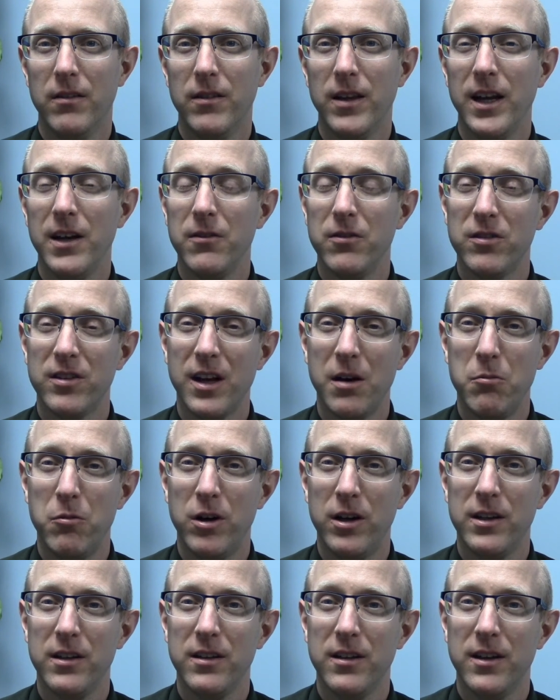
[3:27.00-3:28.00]
That if
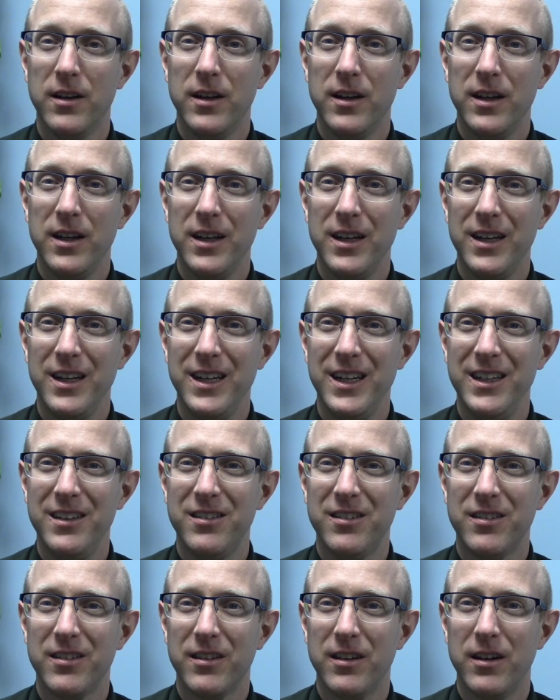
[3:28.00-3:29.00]
someone
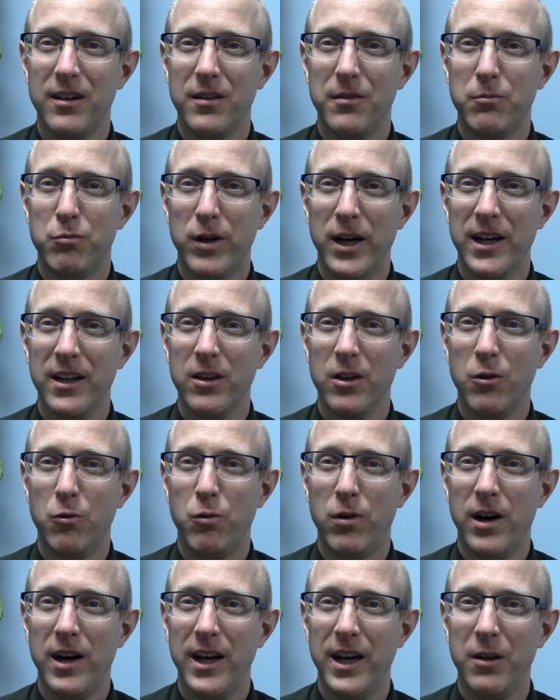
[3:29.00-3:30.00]
eats the bread and the
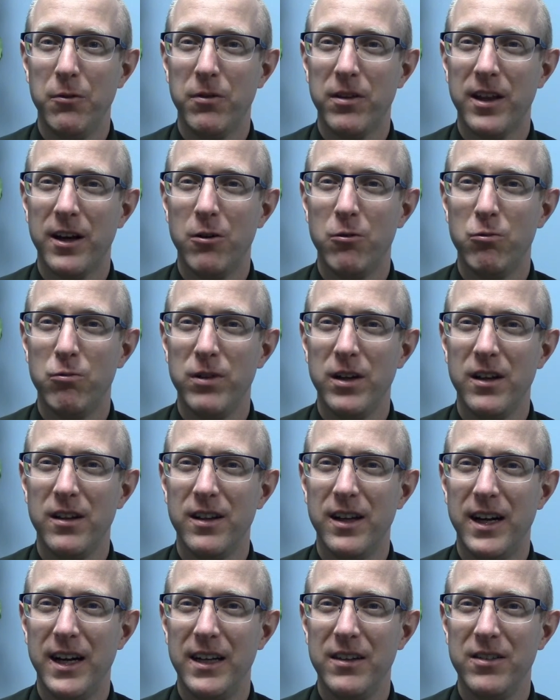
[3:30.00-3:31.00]
wine without
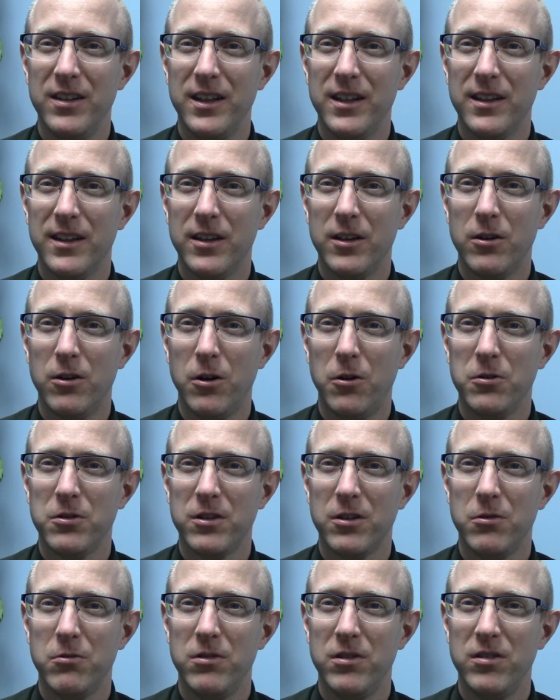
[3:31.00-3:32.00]
realizing that they're
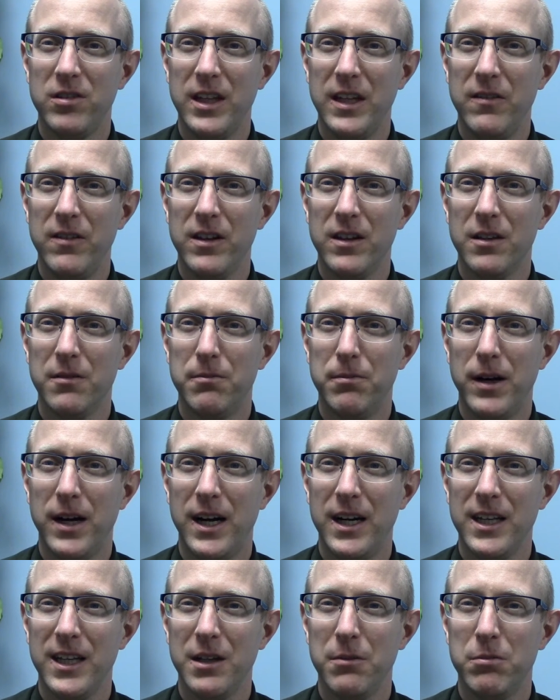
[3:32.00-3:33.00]
also receiving the
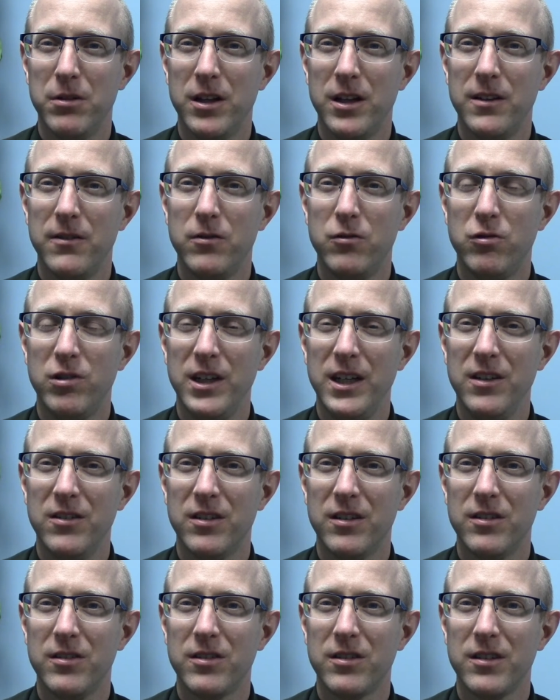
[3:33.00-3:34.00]
body and blood of
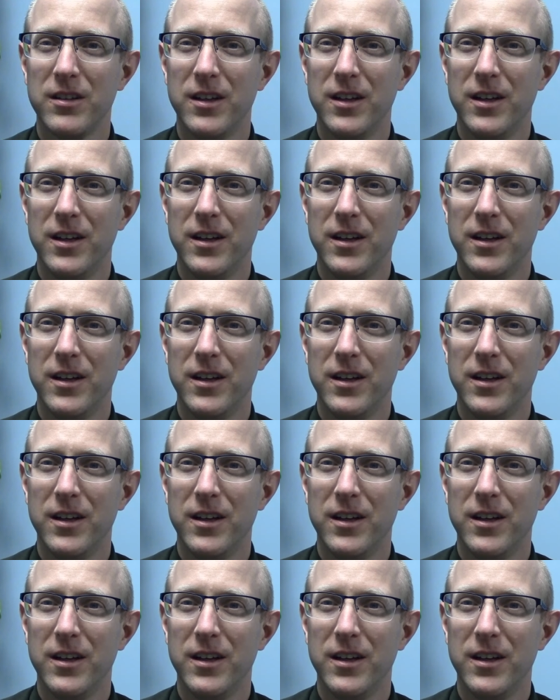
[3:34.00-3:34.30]
Jesus,